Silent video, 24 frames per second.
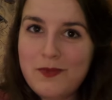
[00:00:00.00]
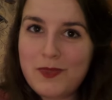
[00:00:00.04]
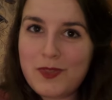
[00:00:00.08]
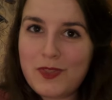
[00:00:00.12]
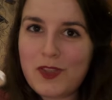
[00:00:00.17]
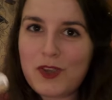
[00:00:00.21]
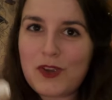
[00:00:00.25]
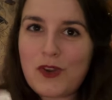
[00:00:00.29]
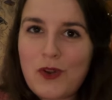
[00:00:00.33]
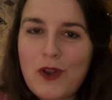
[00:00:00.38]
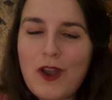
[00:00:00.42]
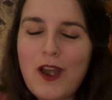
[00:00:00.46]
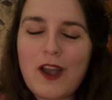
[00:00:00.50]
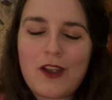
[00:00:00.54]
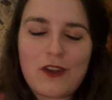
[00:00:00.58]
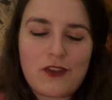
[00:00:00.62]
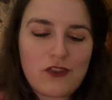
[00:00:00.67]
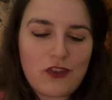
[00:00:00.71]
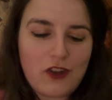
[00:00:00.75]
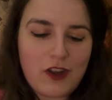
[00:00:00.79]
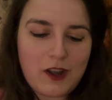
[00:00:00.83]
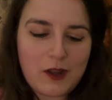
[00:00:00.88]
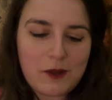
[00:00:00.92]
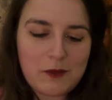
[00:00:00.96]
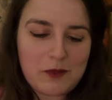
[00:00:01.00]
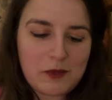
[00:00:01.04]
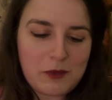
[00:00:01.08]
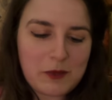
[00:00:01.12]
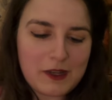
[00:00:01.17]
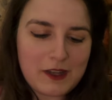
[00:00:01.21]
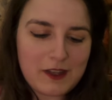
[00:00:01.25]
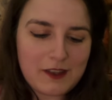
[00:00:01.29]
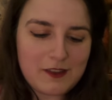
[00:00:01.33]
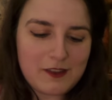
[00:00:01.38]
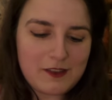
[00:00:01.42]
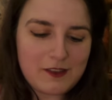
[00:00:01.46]
the croc charms,
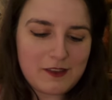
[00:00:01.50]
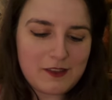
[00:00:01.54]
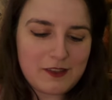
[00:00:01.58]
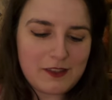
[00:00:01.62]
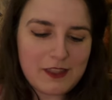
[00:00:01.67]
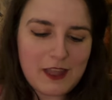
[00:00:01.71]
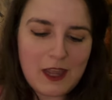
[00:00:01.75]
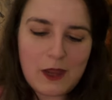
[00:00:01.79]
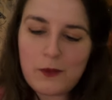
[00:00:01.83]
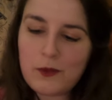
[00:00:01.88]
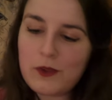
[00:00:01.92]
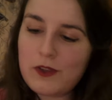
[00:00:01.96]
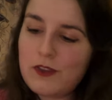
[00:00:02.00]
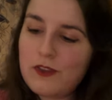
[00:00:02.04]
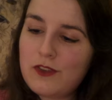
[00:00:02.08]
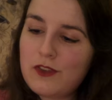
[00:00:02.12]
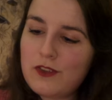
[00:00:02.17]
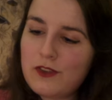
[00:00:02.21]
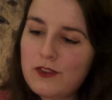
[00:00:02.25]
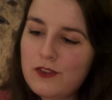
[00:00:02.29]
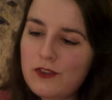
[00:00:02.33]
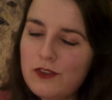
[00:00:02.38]
because that was